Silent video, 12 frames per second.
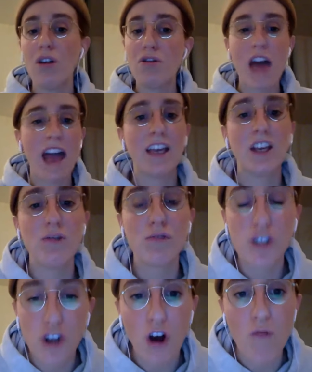Thank you
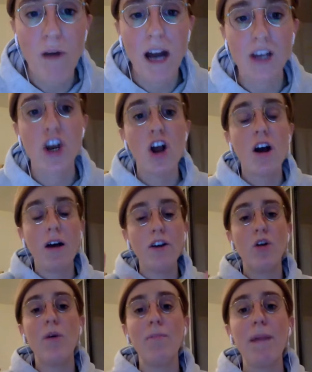so much. Oh, you
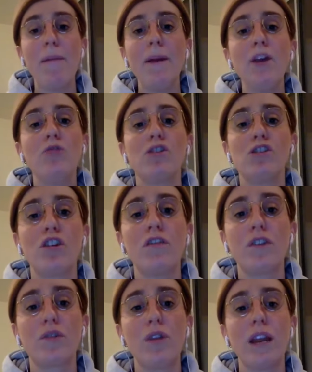know what? Maybe you deserve
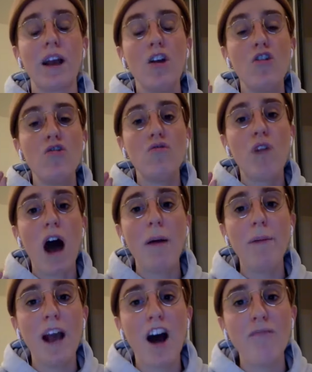the greeting.
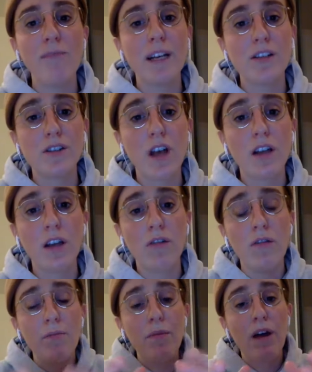Robbie Hoffman Consulting
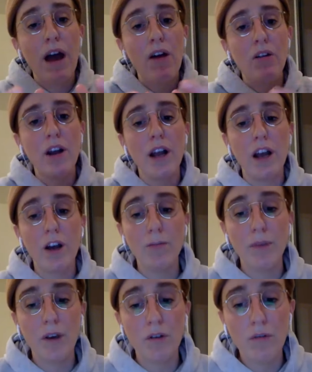Group, how can I help
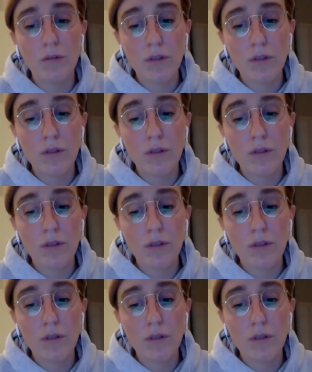you?